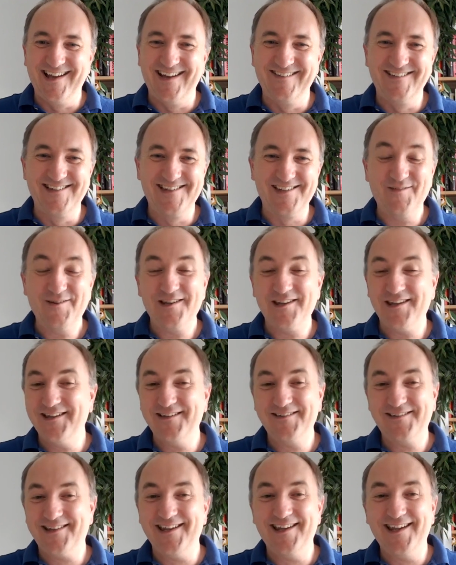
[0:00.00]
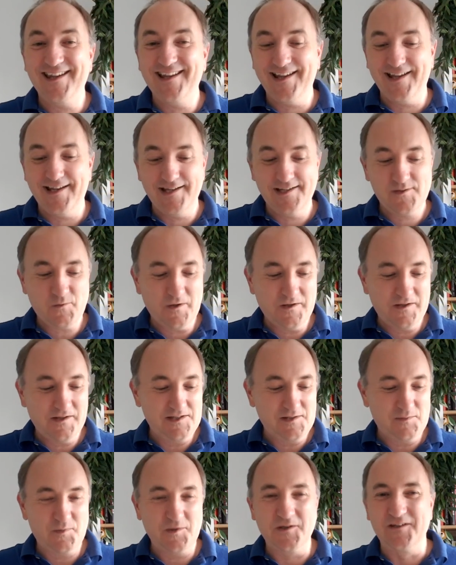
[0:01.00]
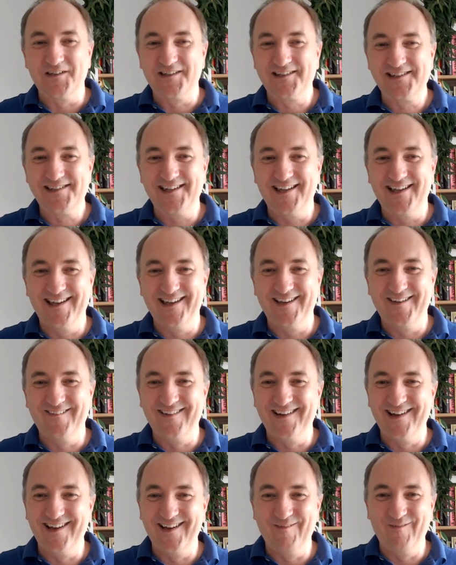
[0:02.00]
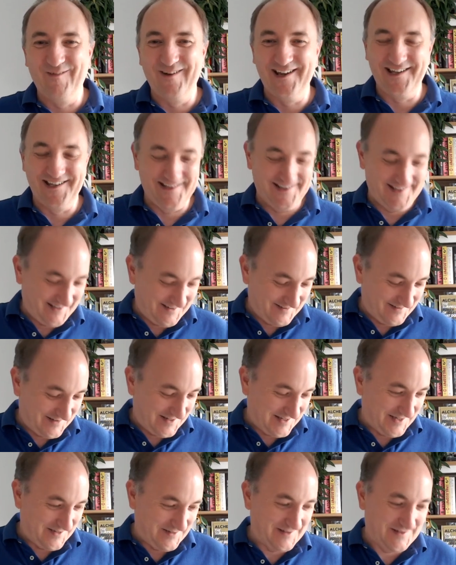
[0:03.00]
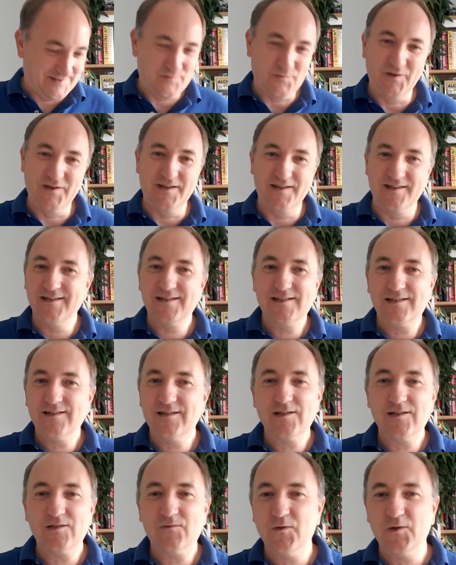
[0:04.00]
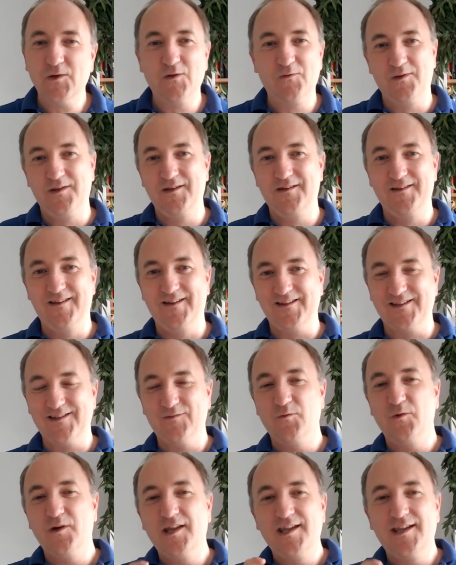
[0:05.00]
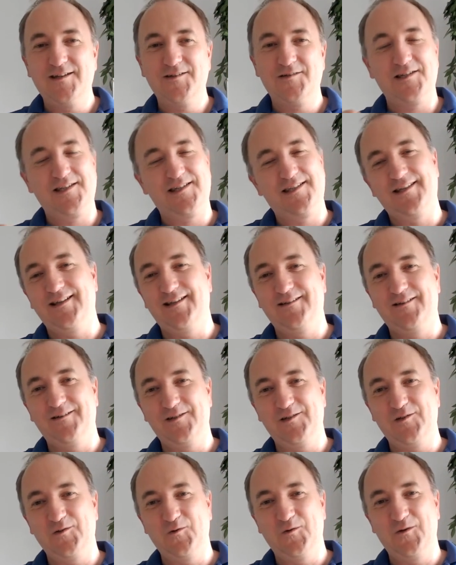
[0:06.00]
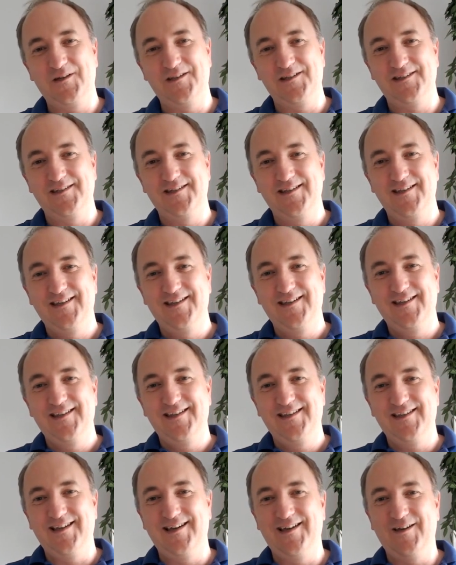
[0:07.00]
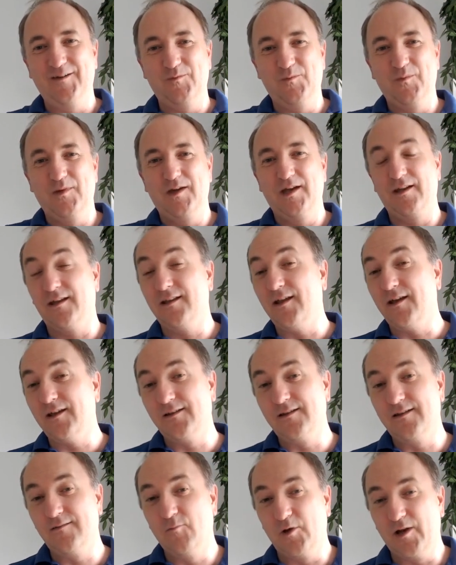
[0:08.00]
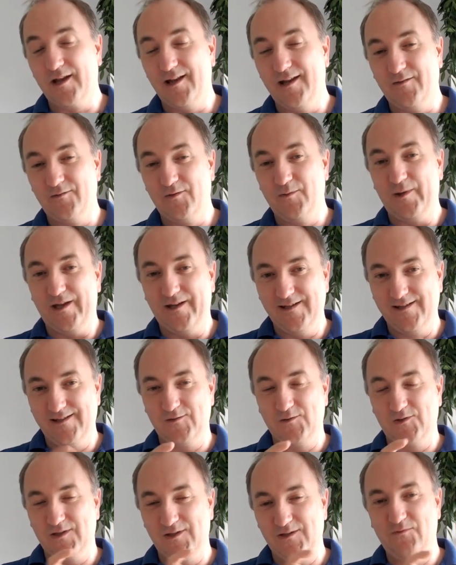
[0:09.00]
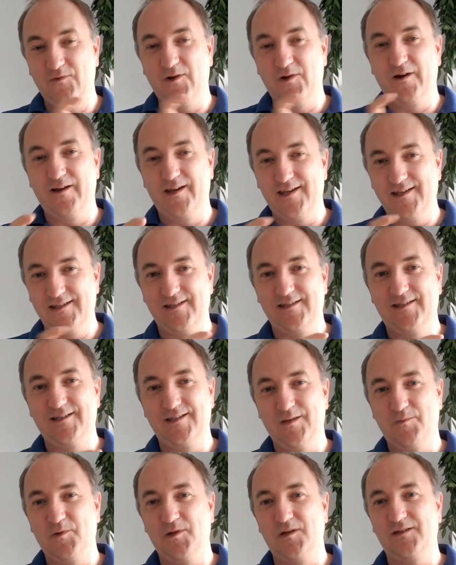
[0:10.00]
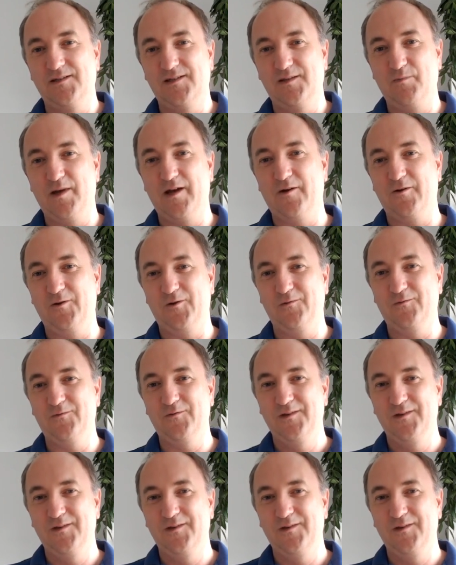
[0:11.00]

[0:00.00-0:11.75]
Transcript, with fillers: it was, well, it, it, it is one of those books uh, where where you, you, you just want this, just full of lots of really interesting little stories. Um, and I, I, what I loved about it is also it's very easy to dip in and dip out of.